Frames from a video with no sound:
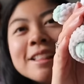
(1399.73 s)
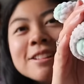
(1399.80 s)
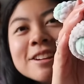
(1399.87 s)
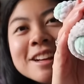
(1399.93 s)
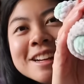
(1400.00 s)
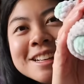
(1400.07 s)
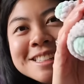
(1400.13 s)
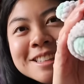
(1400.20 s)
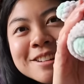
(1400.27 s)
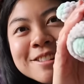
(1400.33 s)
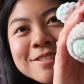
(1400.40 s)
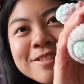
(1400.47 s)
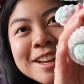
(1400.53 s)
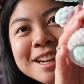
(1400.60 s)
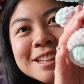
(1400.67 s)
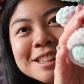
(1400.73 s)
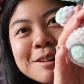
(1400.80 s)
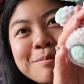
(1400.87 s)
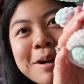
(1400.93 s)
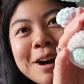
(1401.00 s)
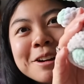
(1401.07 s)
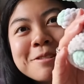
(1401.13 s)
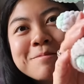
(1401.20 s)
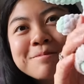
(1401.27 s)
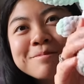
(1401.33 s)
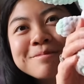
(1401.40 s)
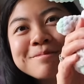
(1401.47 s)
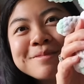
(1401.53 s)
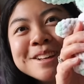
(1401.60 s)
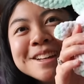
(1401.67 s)
And look at his little feet at the bottom.
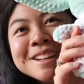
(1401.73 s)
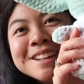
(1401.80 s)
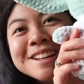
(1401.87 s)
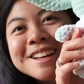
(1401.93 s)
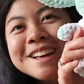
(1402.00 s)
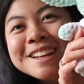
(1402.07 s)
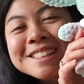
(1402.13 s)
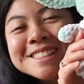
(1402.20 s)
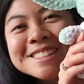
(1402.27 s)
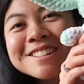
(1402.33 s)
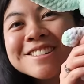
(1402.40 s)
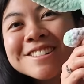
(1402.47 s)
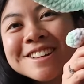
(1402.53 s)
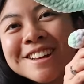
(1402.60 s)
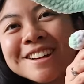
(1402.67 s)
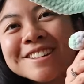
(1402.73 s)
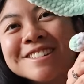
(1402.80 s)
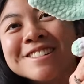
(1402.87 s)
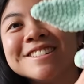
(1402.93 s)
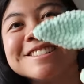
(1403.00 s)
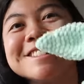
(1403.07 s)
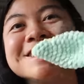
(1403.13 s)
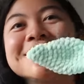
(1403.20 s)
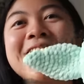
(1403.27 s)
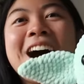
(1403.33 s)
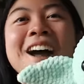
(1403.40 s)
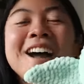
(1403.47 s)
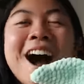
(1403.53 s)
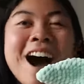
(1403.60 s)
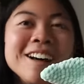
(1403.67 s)
It's so cute.
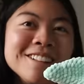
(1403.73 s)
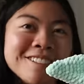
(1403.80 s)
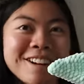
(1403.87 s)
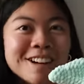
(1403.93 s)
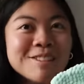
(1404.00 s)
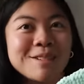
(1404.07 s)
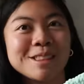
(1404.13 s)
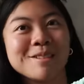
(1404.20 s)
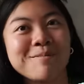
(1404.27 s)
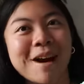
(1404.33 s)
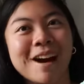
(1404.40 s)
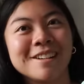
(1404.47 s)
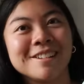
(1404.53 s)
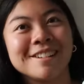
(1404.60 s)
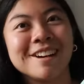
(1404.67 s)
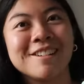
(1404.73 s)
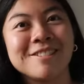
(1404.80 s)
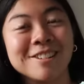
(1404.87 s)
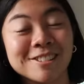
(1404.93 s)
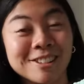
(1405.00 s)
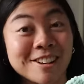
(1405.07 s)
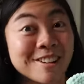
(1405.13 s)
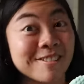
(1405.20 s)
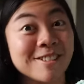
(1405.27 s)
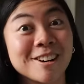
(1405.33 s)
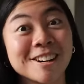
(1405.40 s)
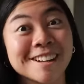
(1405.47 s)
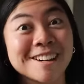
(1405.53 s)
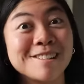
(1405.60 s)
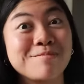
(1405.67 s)
I highly recommend the pattern if you're looking for
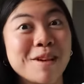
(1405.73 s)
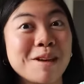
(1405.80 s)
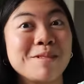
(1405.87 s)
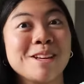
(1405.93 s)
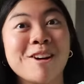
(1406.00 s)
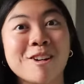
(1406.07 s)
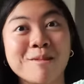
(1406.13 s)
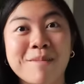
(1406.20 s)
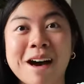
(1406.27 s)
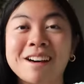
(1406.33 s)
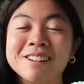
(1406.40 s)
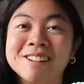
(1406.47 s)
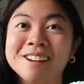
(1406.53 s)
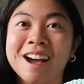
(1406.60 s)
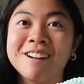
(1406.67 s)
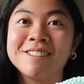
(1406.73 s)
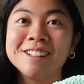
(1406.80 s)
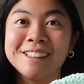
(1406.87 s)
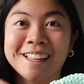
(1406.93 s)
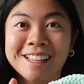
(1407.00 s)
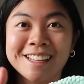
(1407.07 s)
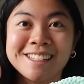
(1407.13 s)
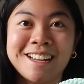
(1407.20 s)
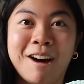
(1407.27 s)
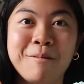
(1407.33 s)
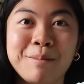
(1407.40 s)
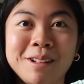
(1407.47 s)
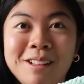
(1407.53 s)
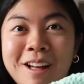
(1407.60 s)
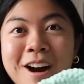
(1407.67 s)
a good Baby Yoda pattern. I will link it
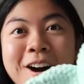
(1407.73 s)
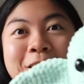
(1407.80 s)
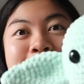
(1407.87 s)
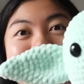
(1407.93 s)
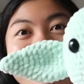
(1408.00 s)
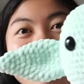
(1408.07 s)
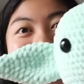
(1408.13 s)
down below.